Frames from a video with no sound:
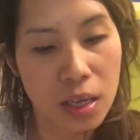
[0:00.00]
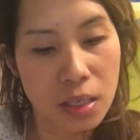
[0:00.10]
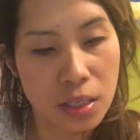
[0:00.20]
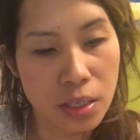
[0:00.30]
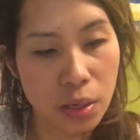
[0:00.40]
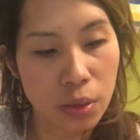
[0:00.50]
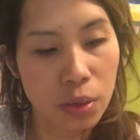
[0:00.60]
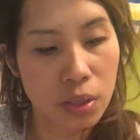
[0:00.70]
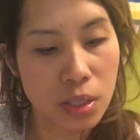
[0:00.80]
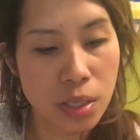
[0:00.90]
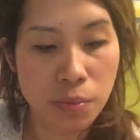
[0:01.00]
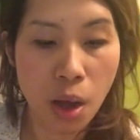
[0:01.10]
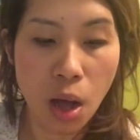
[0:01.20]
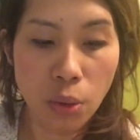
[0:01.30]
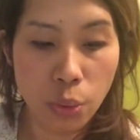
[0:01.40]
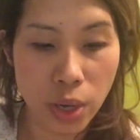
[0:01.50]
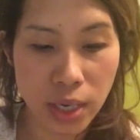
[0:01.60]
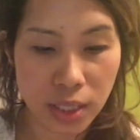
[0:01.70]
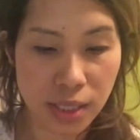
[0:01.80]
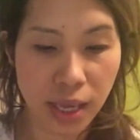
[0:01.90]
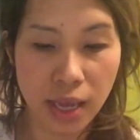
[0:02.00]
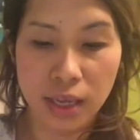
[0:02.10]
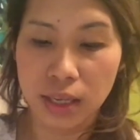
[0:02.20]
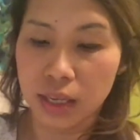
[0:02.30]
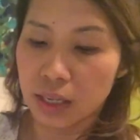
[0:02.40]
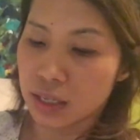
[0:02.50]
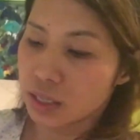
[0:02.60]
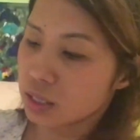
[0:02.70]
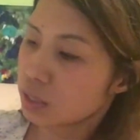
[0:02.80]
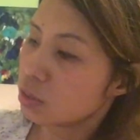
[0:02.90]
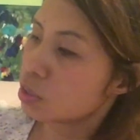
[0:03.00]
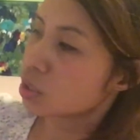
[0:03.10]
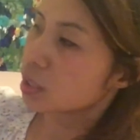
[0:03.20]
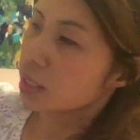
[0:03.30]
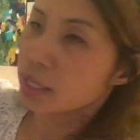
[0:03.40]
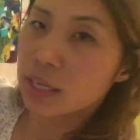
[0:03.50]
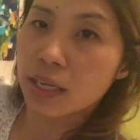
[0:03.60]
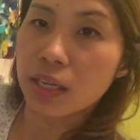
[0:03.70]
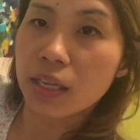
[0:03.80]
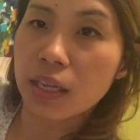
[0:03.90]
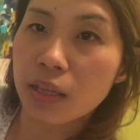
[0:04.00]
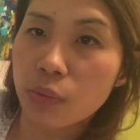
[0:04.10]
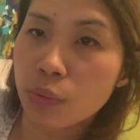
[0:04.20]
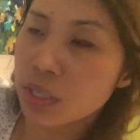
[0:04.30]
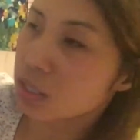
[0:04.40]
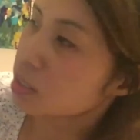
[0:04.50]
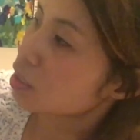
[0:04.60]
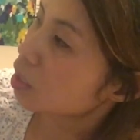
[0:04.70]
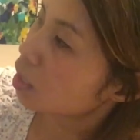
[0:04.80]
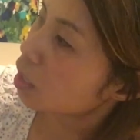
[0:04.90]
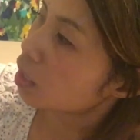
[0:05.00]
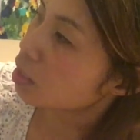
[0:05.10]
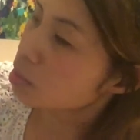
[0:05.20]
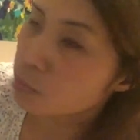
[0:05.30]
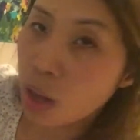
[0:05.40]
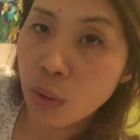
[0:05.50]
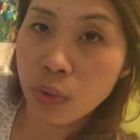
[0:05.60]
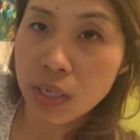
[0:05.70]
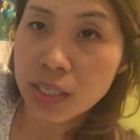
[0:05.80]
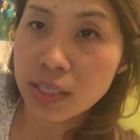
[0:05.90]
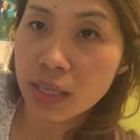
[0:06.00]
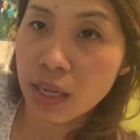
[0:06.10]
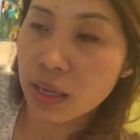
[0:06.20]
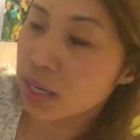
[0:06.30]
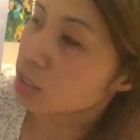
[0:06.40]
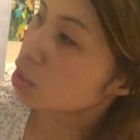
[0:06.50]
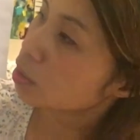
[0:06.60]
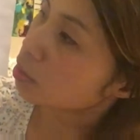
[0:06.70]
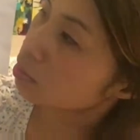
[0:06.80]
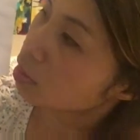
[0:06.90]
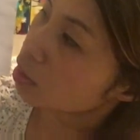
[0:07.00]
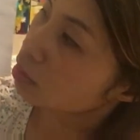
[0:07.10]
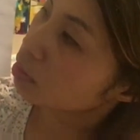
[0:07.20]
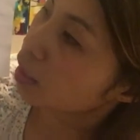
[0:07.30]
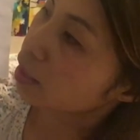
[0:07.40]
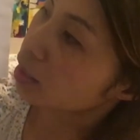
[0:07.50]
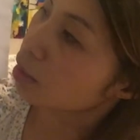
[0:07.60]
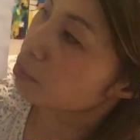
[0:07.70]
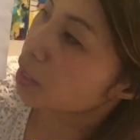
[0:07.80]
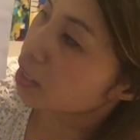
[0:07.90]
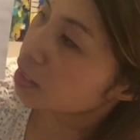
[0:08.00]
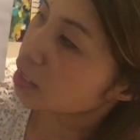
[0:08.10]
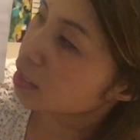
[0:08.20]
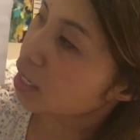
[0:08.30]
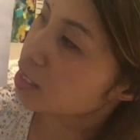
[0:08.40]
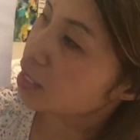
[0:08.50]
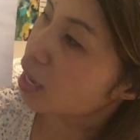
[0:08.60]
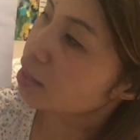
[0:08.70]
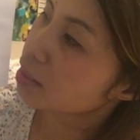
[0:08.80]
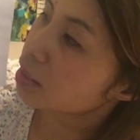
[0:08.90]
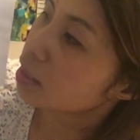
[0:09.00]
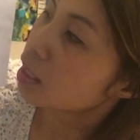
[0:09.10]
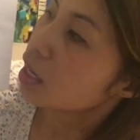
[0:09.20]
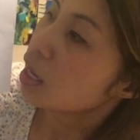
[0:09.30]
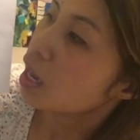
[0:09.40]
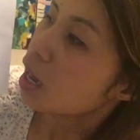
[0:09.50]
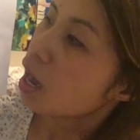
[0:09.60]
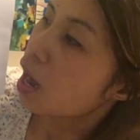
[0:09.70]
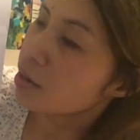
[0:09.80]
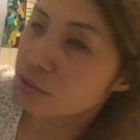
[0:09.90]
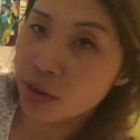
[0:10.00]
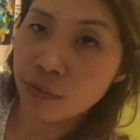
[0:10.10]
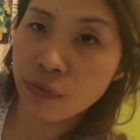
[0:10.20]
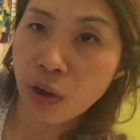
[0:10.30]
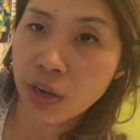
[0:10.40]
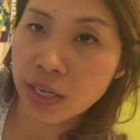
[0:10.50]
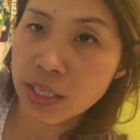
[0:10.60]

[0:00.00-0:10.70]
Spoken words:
so small works, usually, which small work is actually like a painting that is under 140